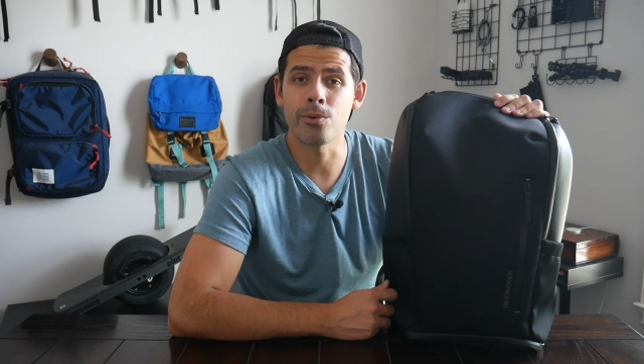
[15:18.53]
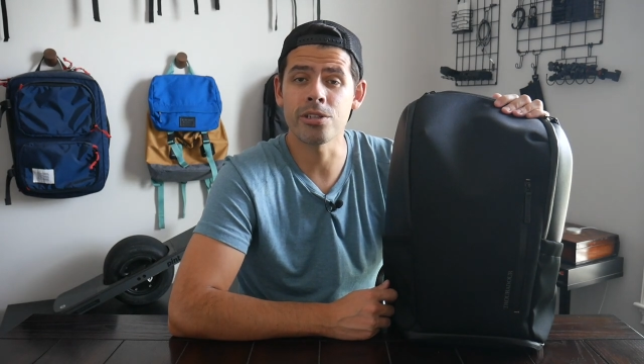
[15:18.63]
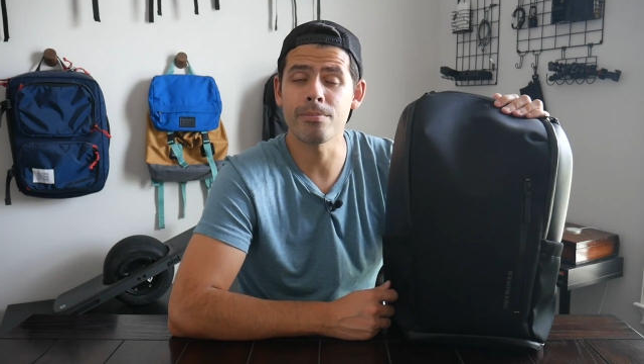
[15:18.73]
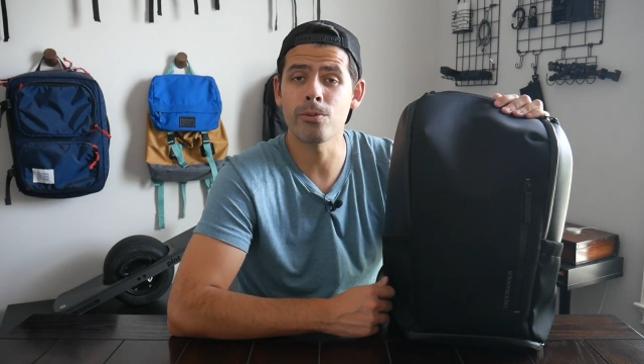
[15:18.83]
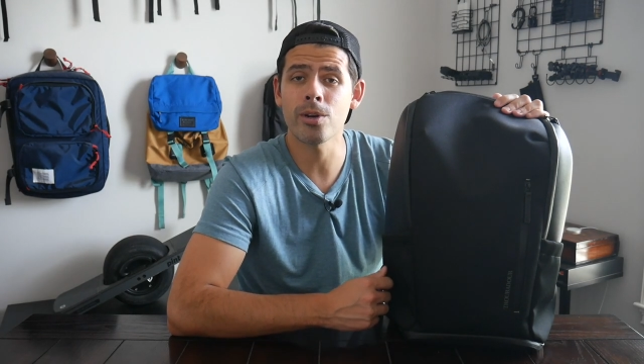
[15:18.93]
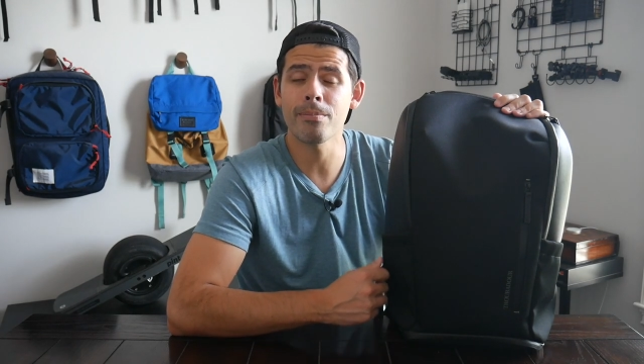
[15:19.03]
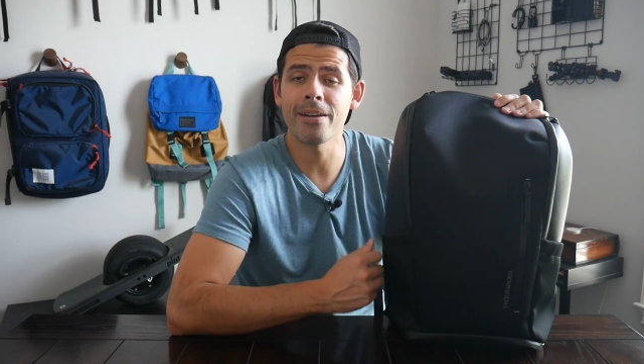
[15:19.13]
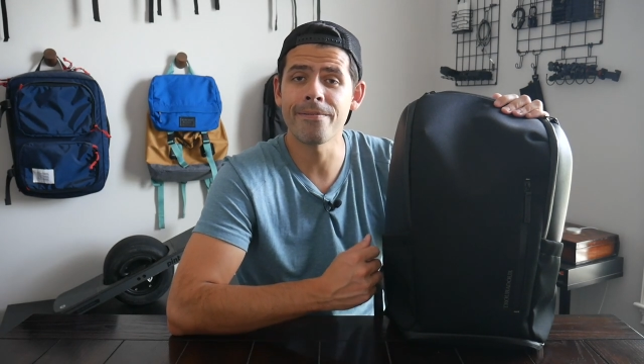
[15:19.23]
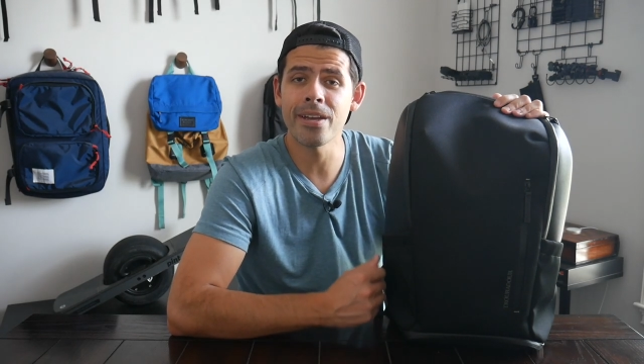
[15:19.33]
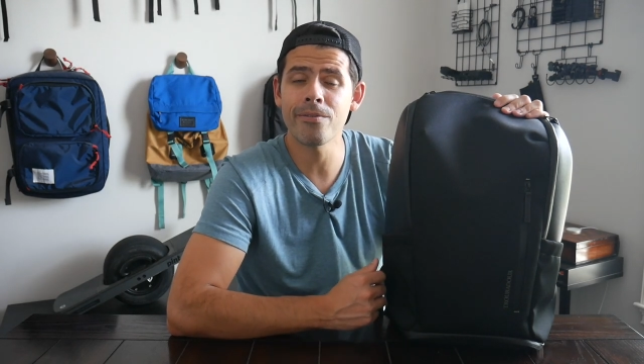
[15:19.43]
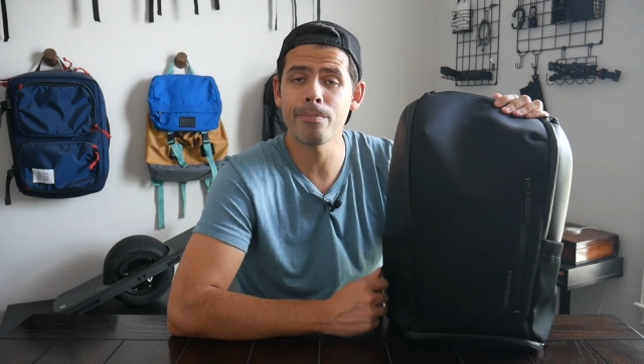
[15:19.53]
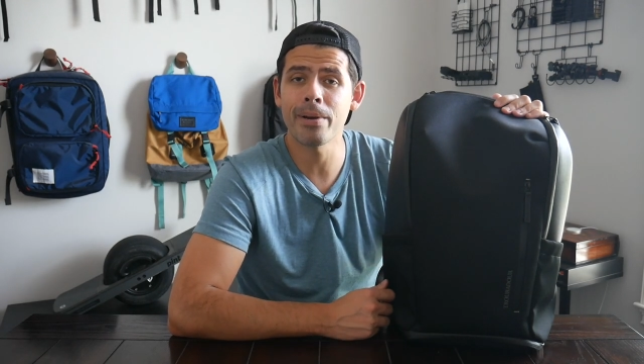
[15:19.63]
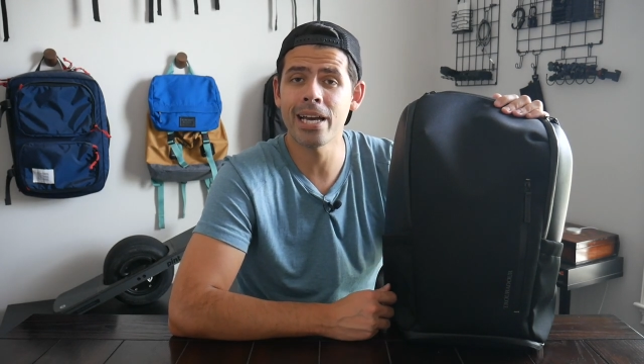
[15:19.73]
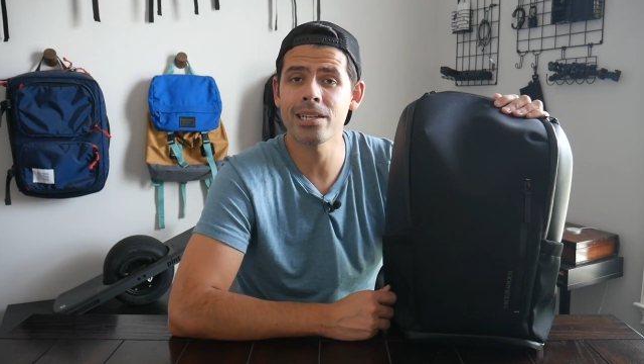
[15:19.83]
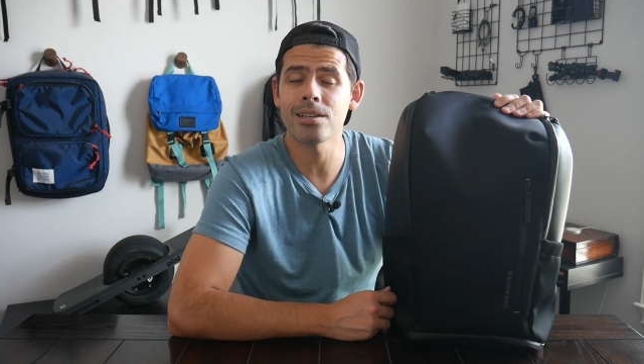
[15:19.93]
which has been one of my favorite
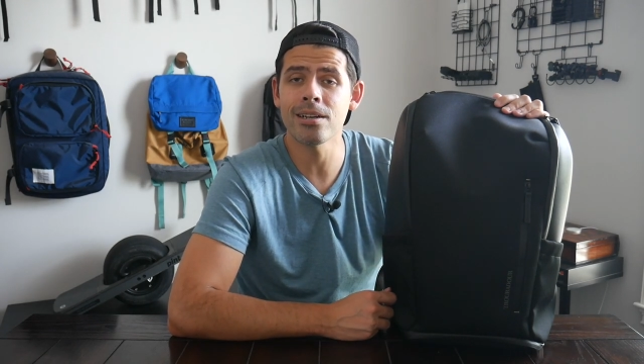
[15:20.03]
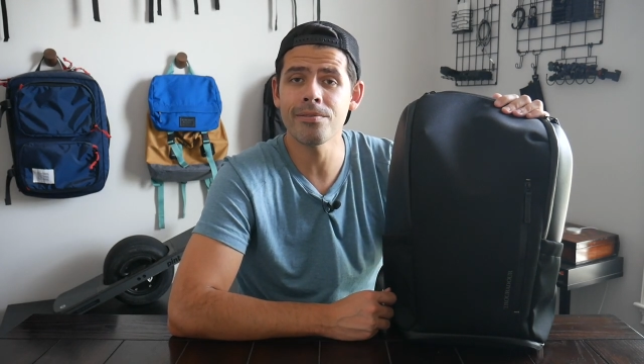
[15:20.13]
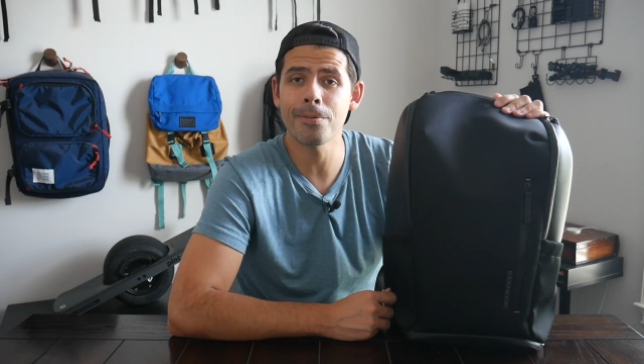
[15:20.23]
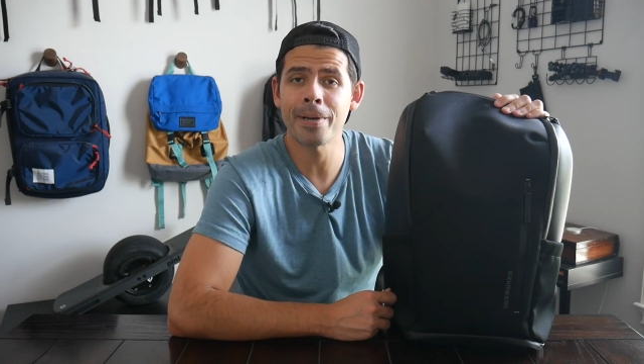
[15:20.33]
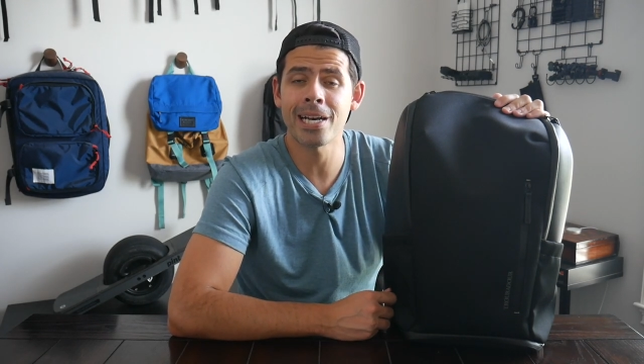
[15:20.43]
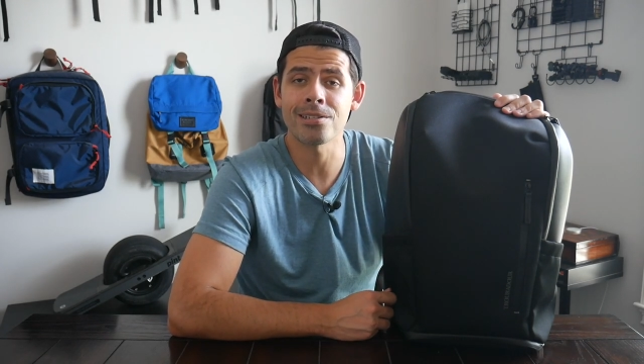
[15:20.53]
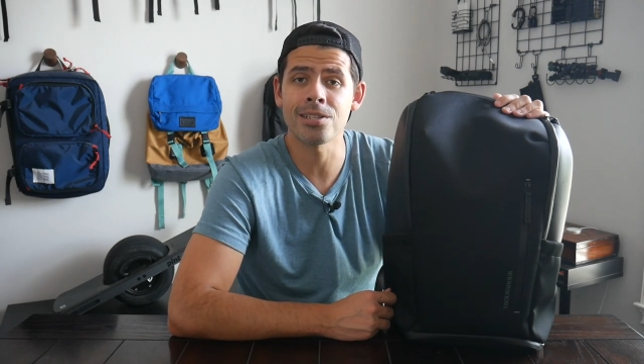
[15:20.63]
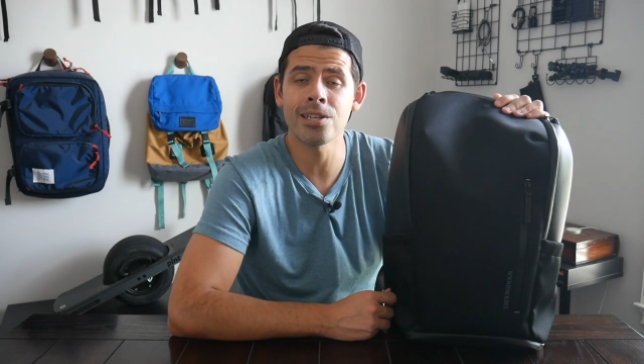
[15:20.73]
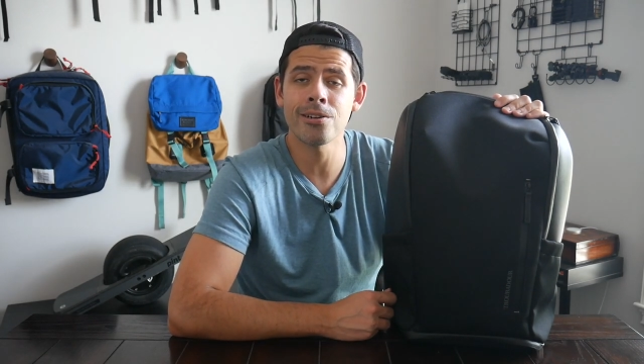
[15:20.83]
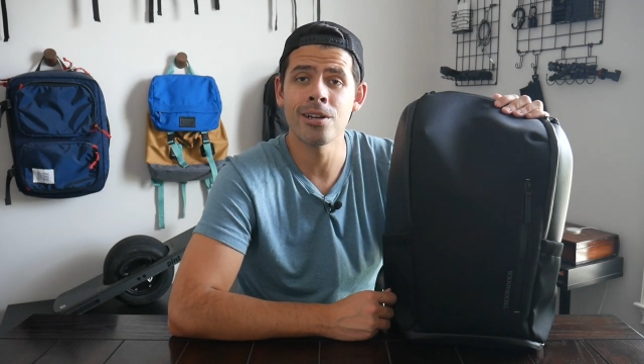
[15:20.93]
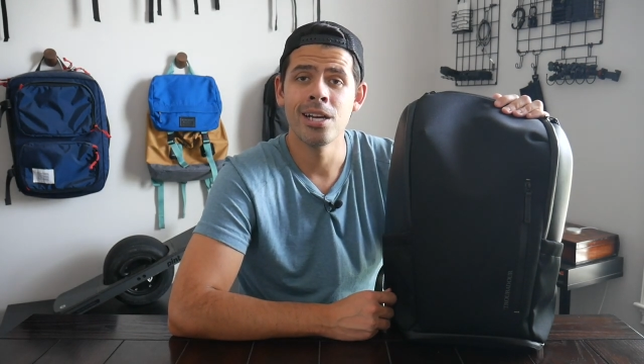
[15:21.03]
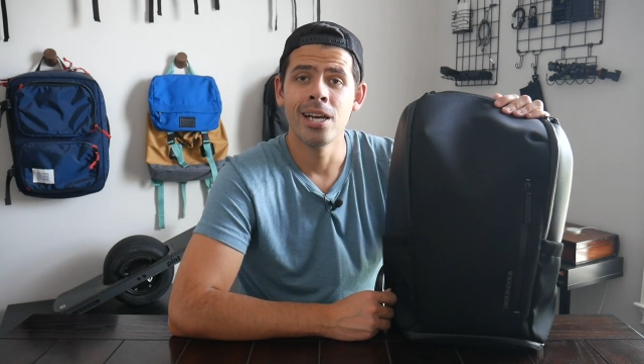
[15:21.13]
bags of the past year.